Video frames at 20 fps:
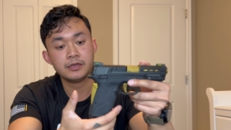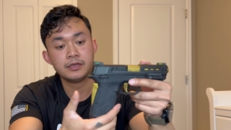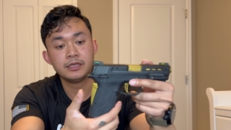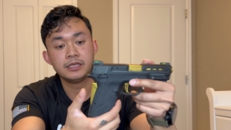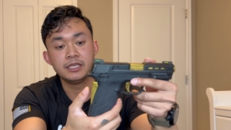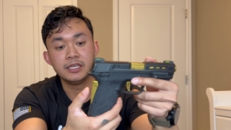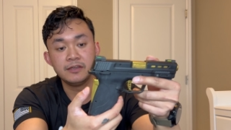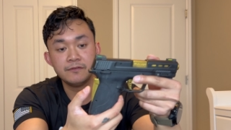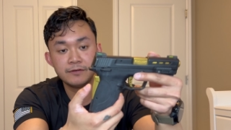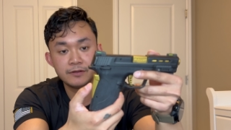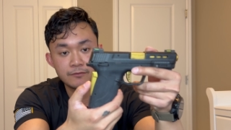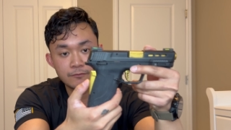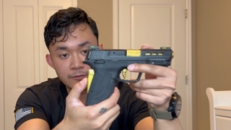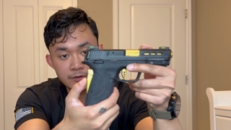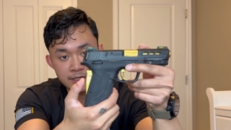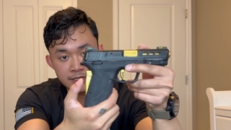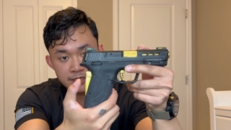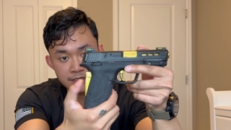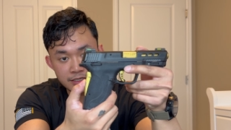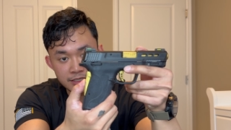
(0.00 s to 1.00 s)
even
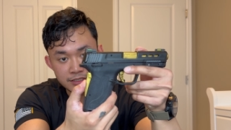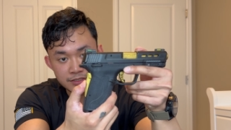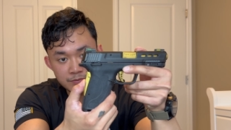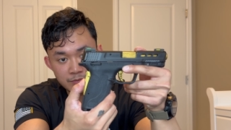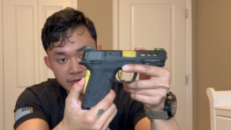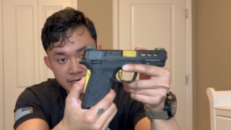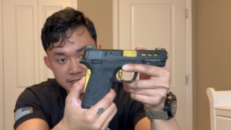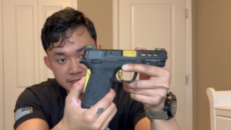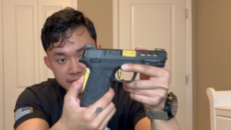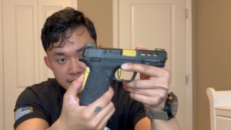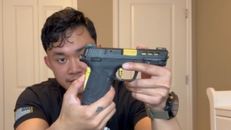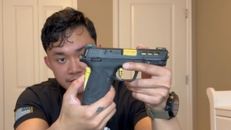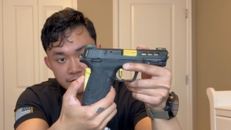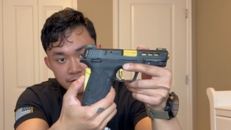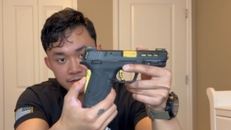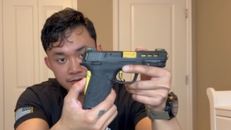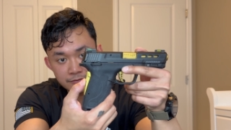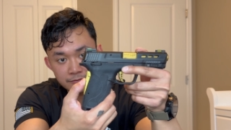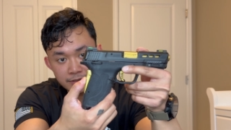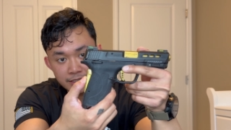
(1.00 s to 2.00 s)
when it's pressed in all
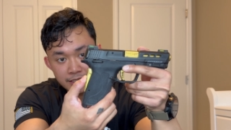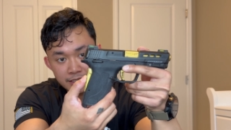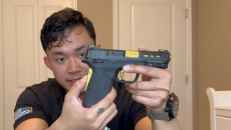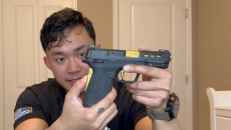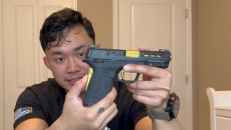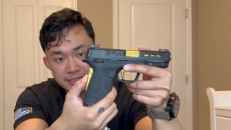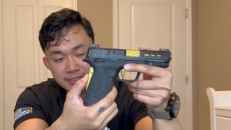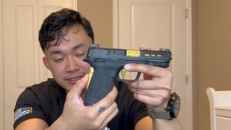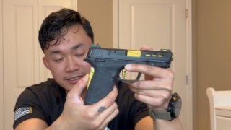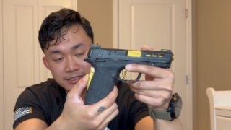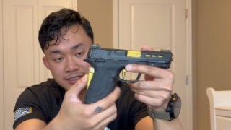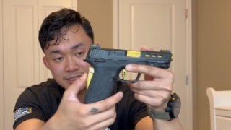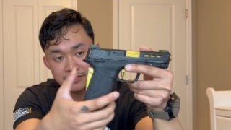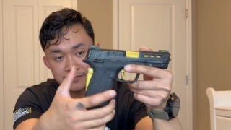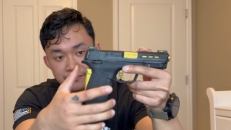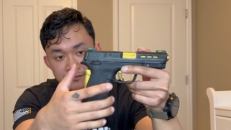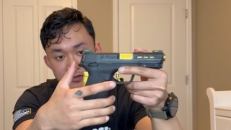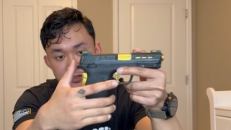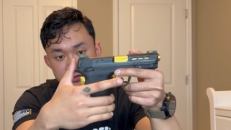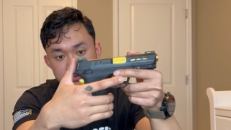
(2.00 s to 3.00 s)
the way, it doesn't
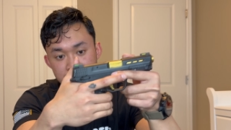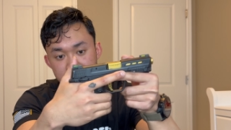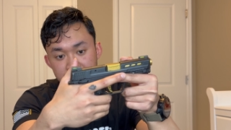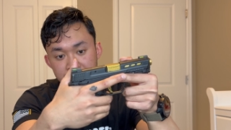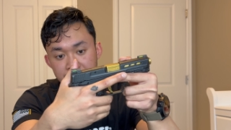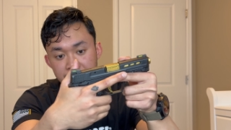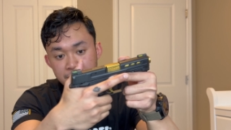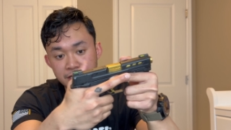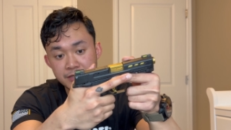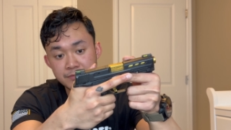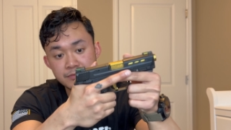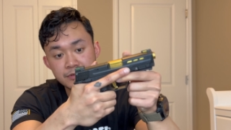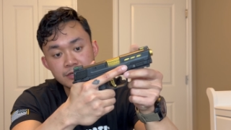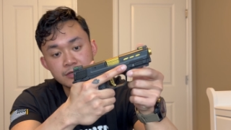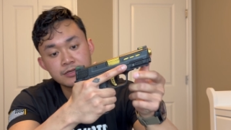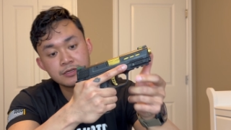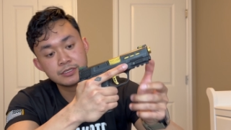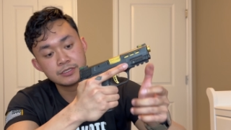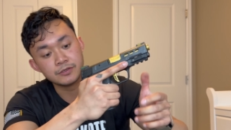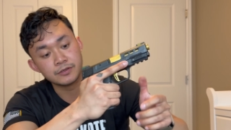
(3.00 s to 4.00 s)
sit flush with the frame.
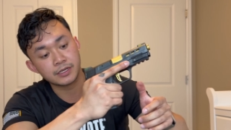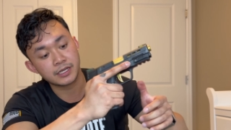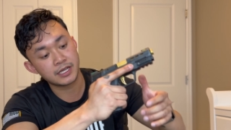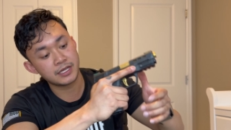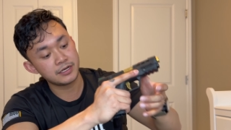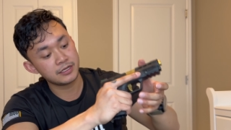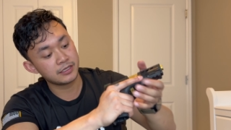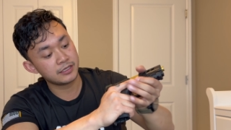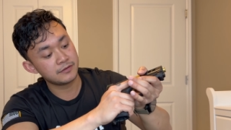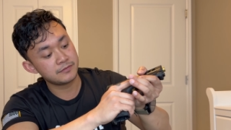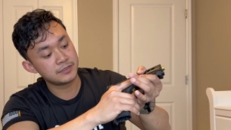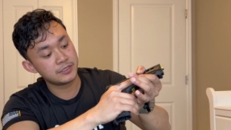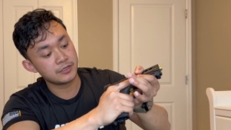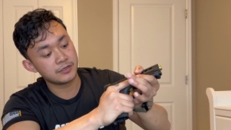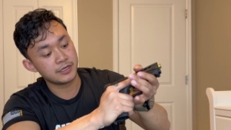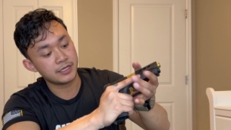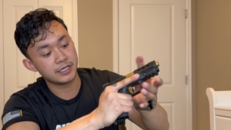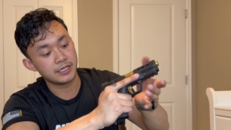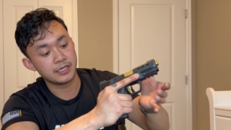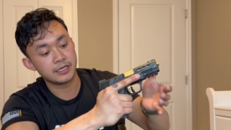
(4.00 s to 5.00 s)
So it kind of gives your
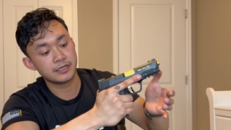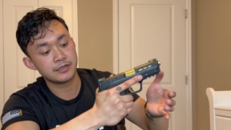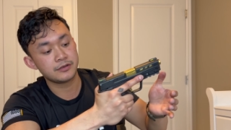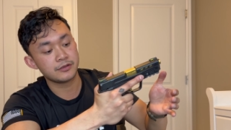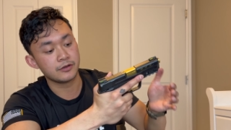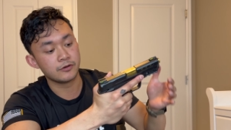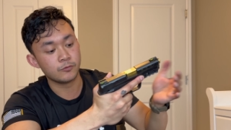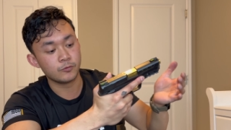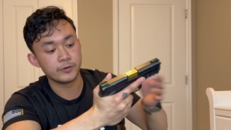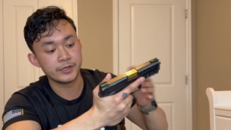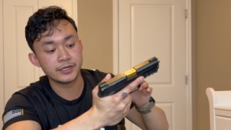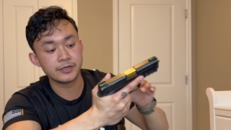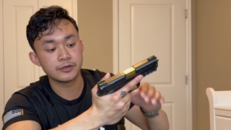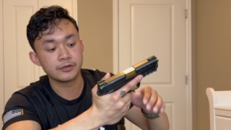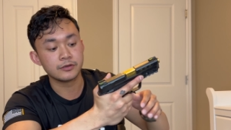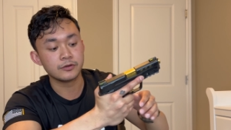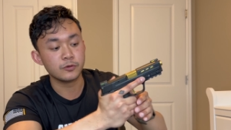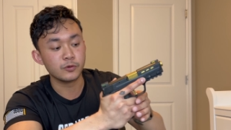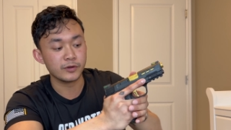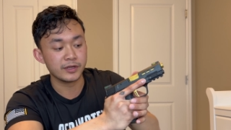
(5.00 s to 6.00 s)
hand a
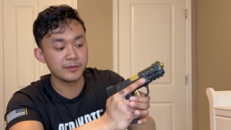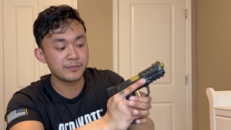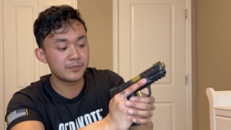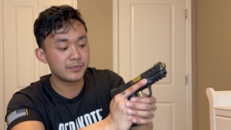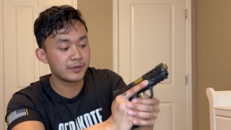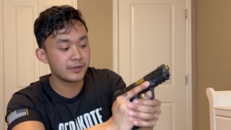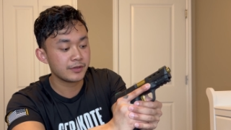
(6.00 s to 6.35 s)
weird grip